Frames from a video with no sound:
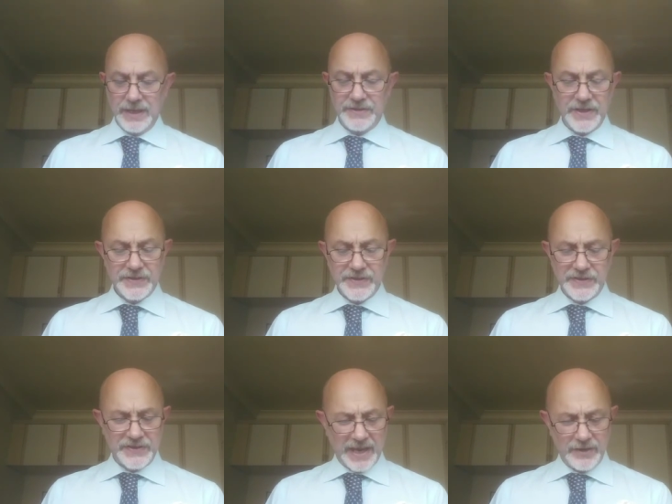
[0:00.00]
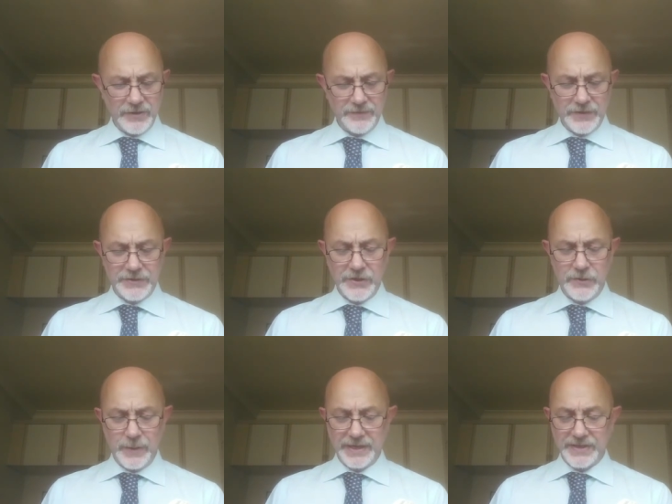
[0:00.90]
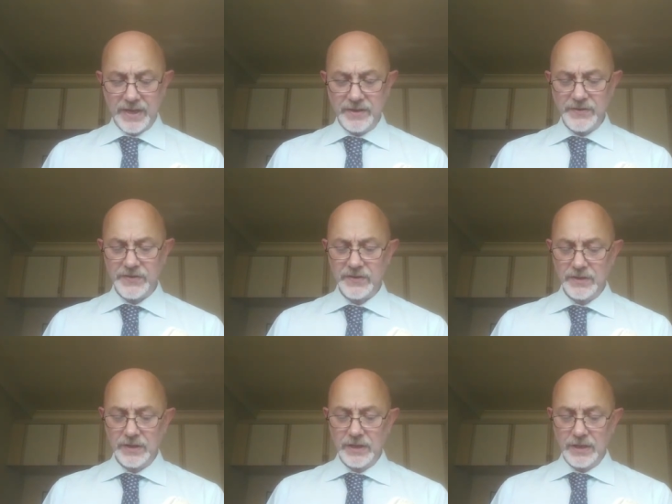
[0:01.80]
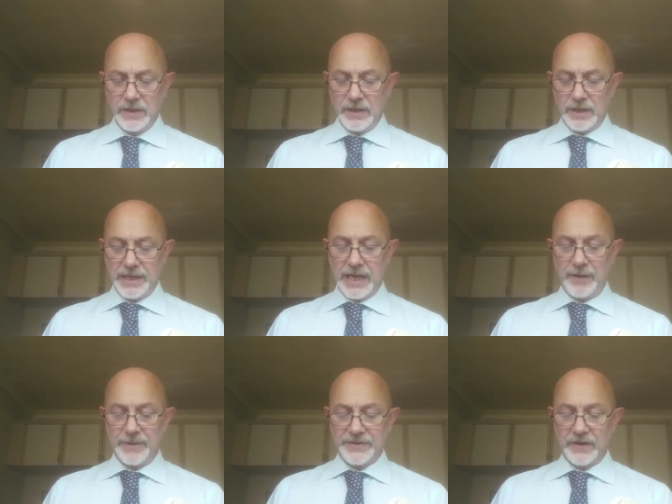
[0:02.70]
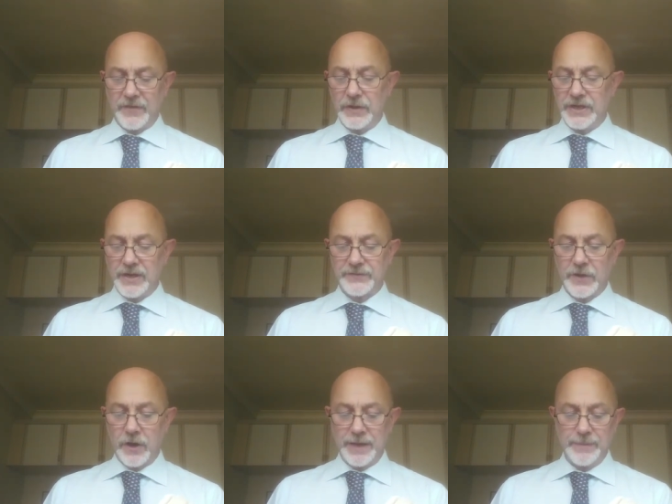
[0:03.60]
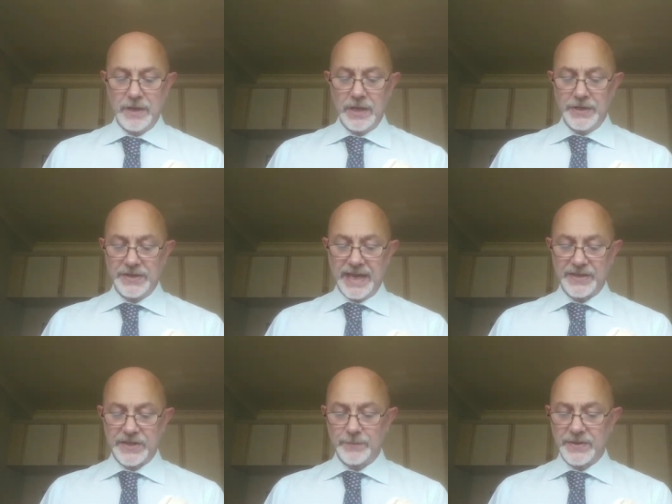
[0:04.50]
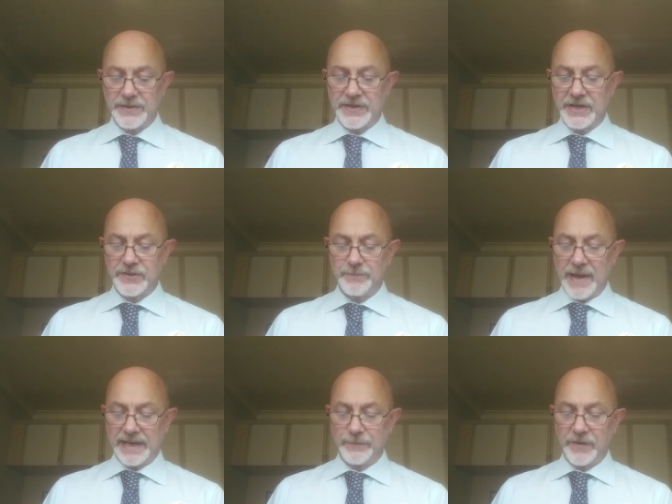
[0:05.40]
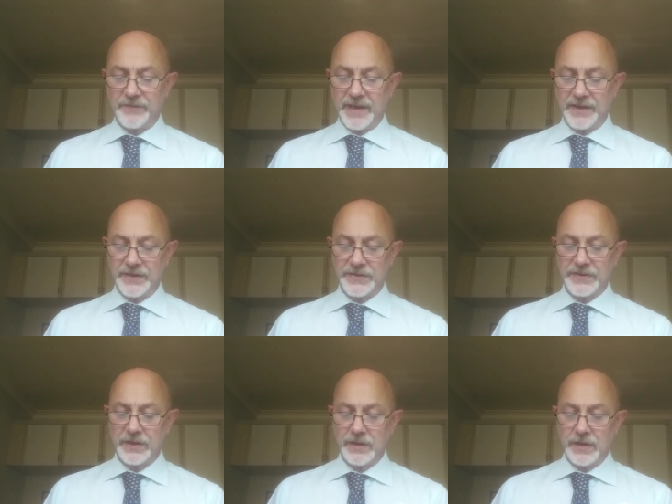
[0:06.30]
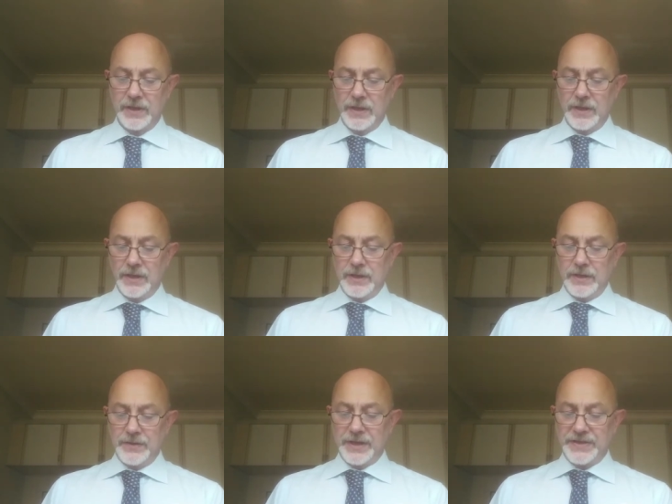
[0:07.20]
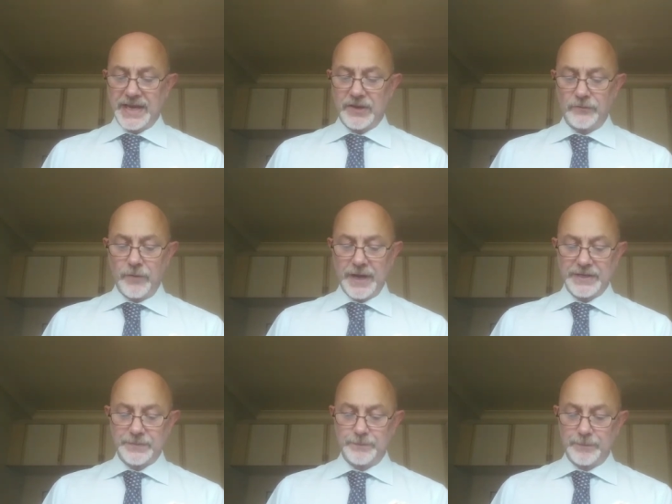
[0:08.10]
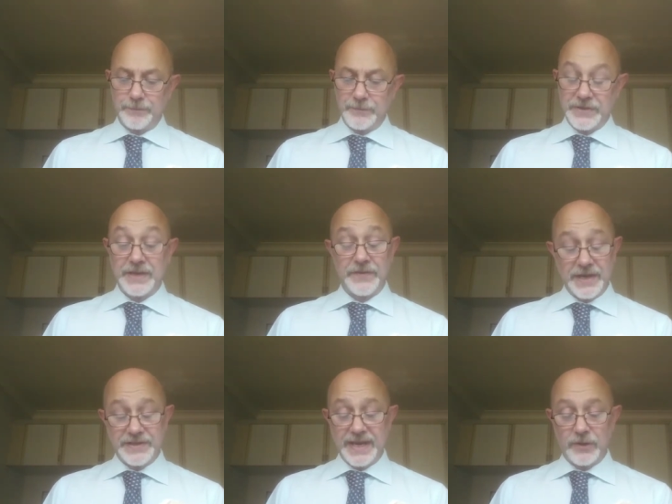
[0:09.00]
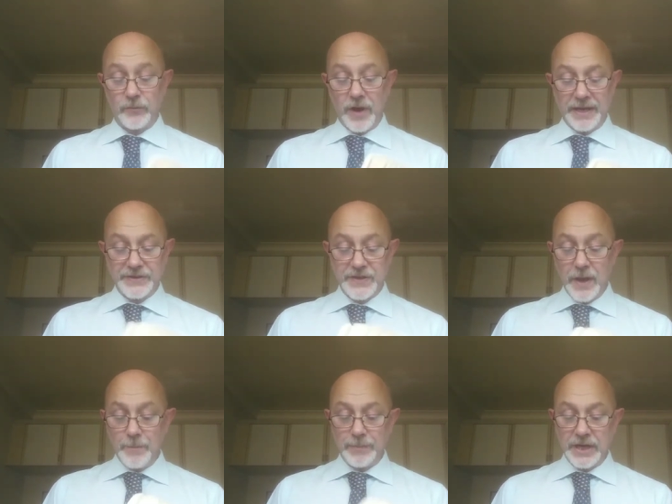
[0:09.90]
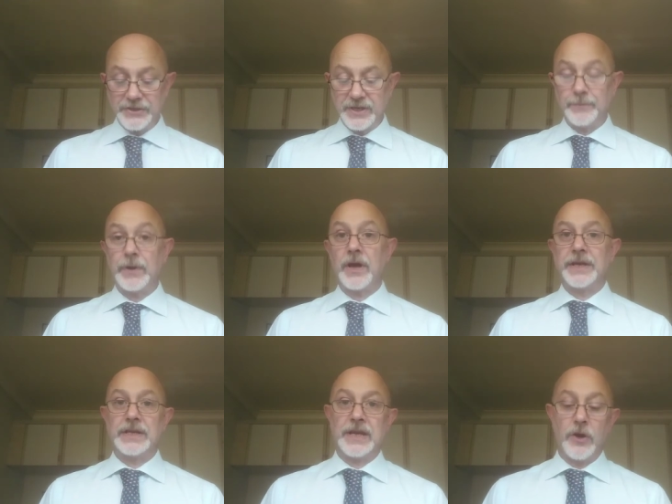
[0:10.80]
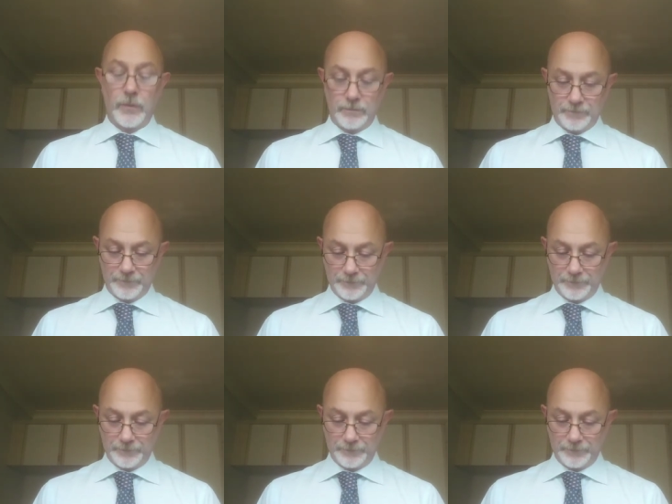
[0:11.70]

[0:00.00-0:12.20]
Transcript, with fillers: Is this the second of the two quick turns? I allow myself only enough time to get some sensation back in my fingers. Then take a right, then take a right, plunging blindly on.